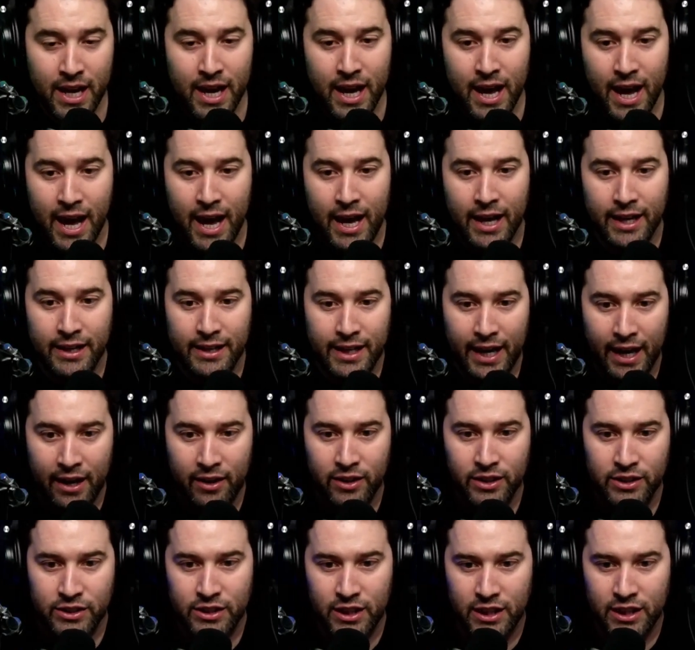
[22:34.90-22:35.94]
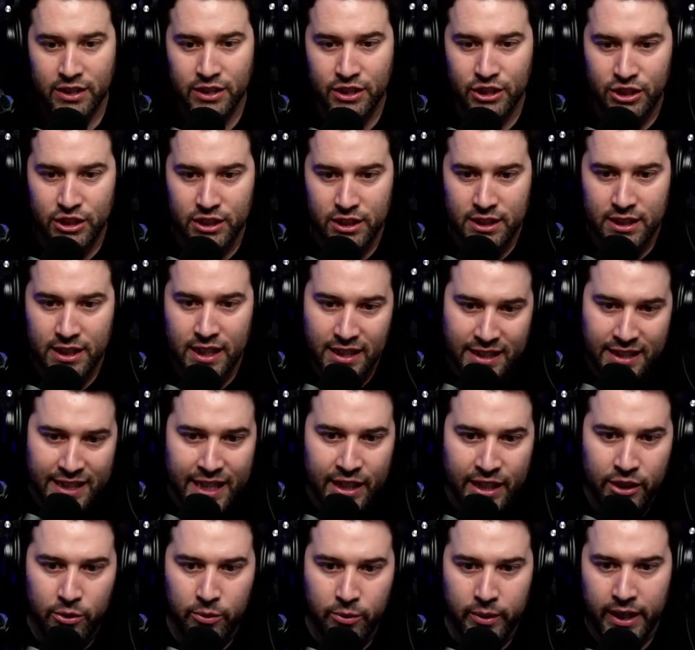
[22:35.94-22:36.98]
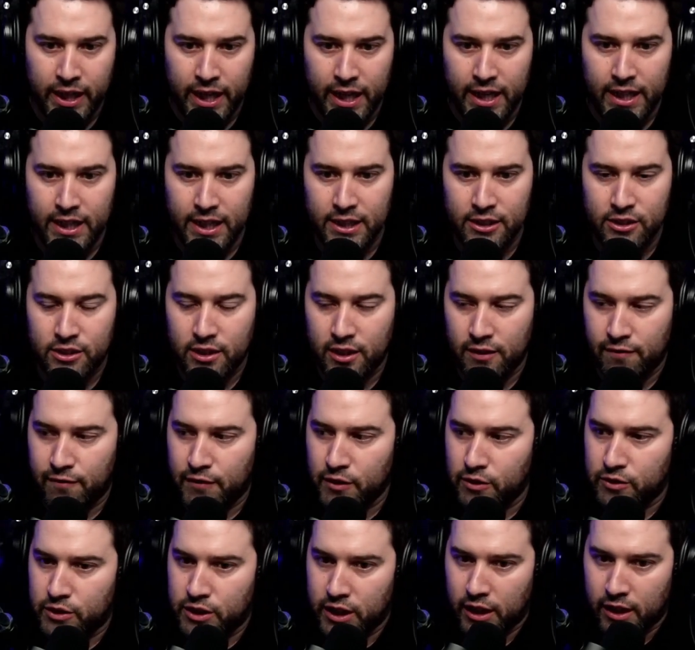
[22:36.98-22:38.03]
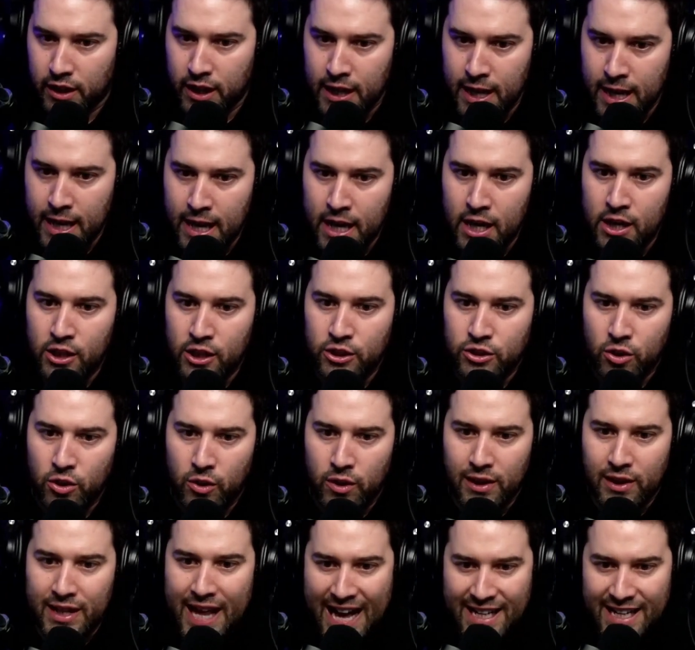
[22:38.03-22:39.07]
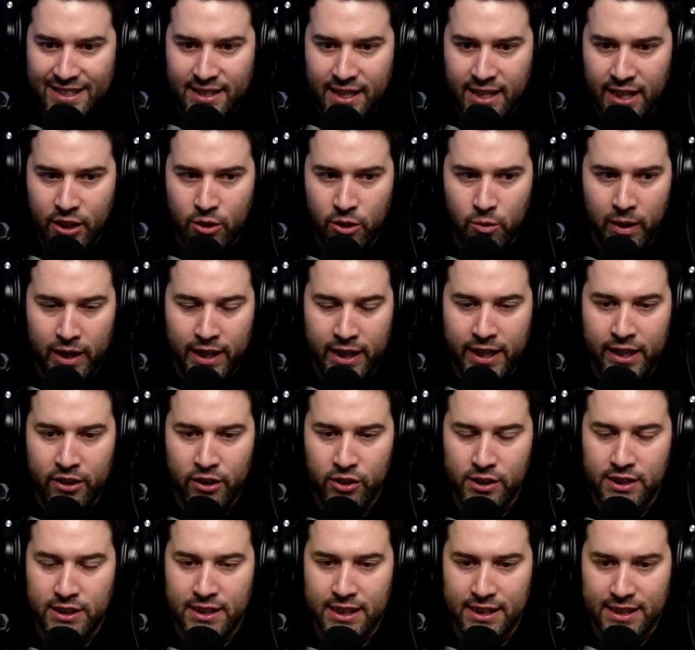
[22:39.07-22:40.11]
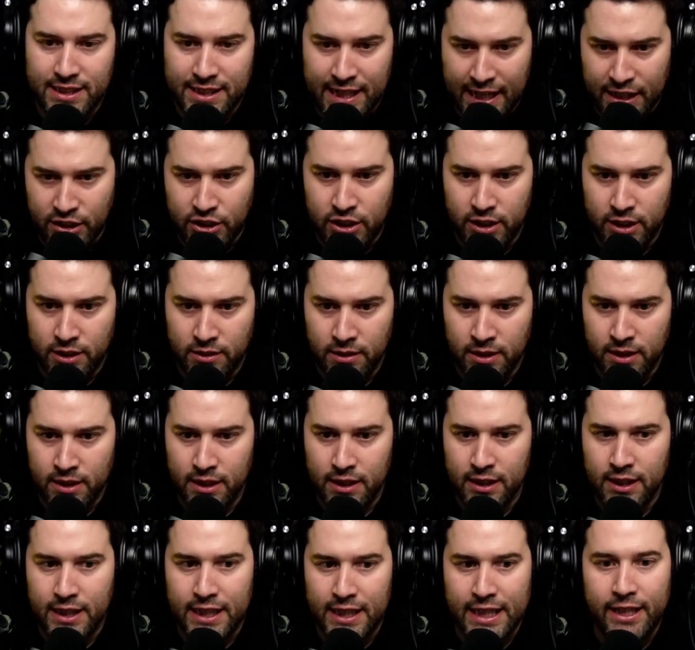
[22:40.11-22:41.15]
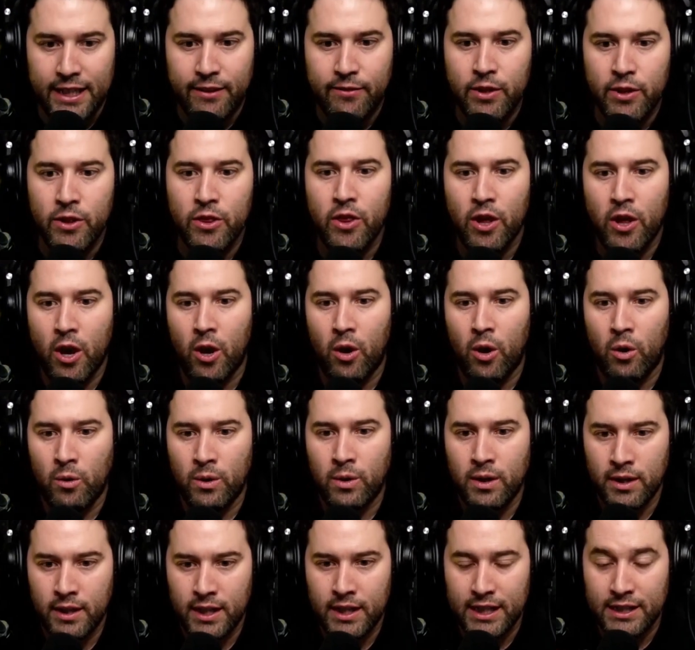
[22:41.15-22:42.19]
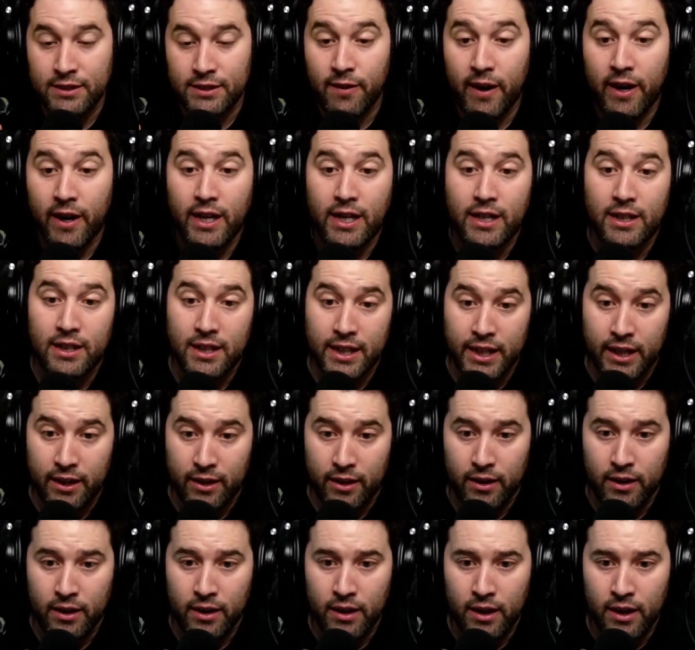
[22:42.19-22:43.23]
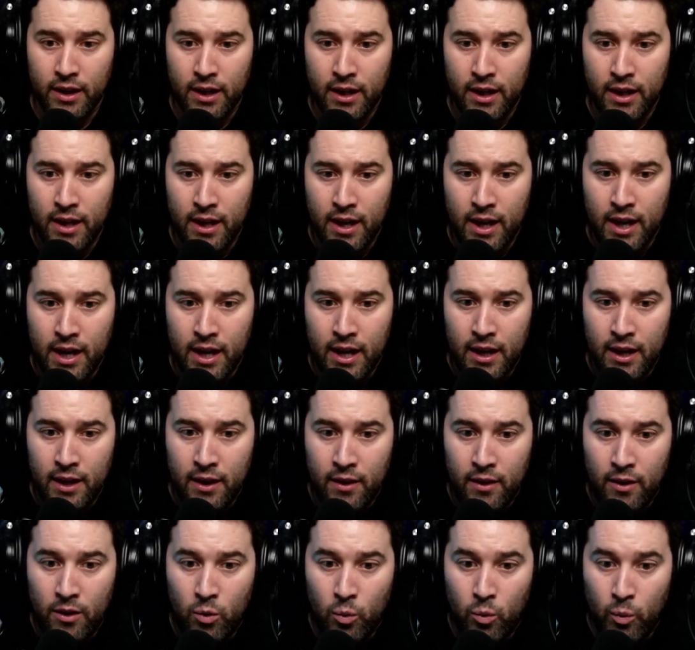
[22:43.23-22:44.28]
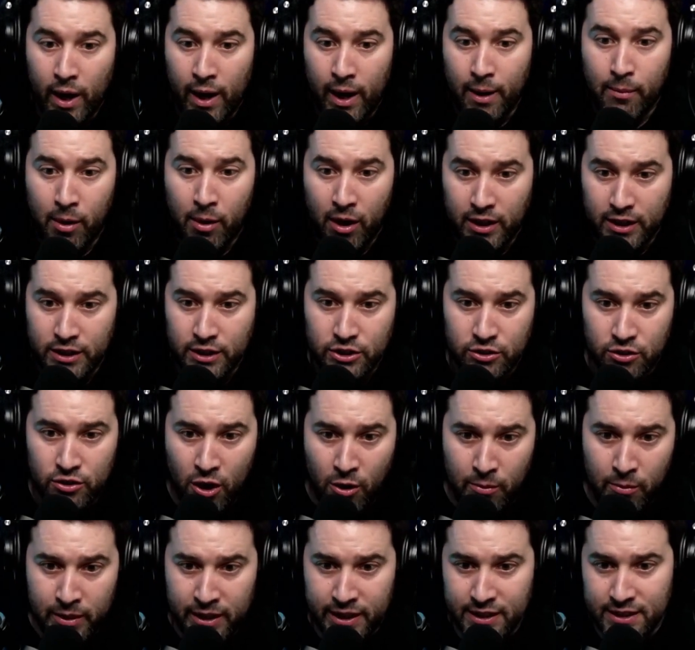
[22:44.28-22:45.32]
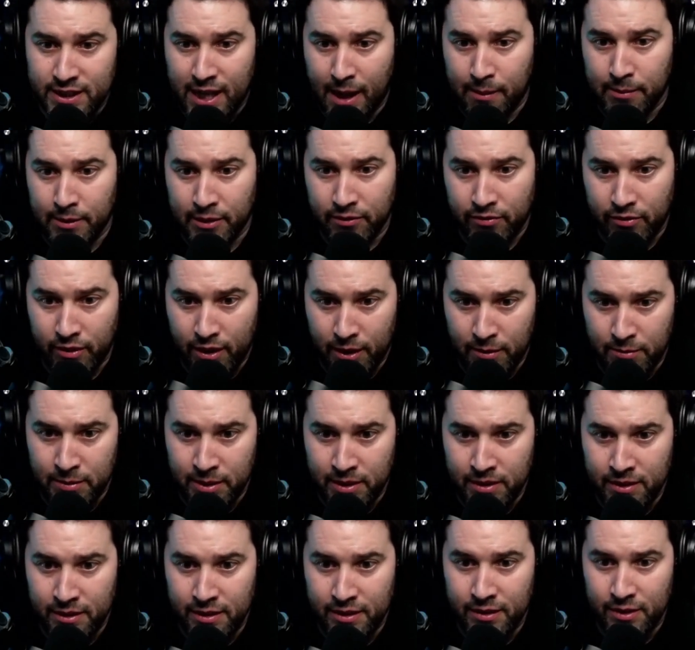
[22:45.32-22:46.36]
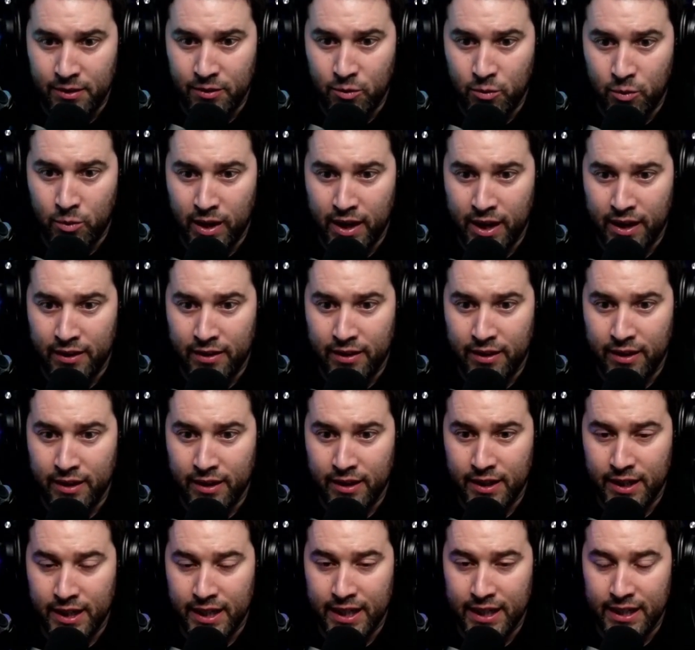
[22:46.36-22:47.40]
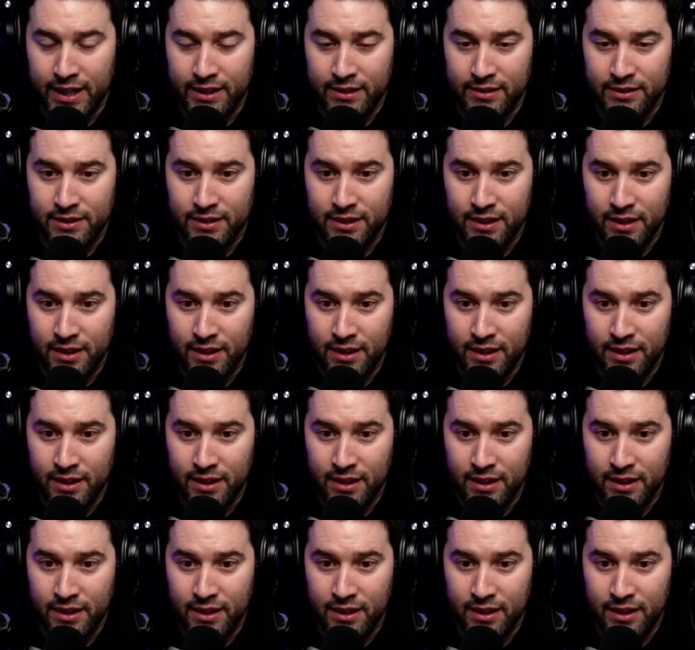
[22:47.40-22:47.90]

and Aaron Judge is just continuing it into the future. So the last thing you want to hear is dissension, even though it's very clear where Marcus Stroman is coming from with his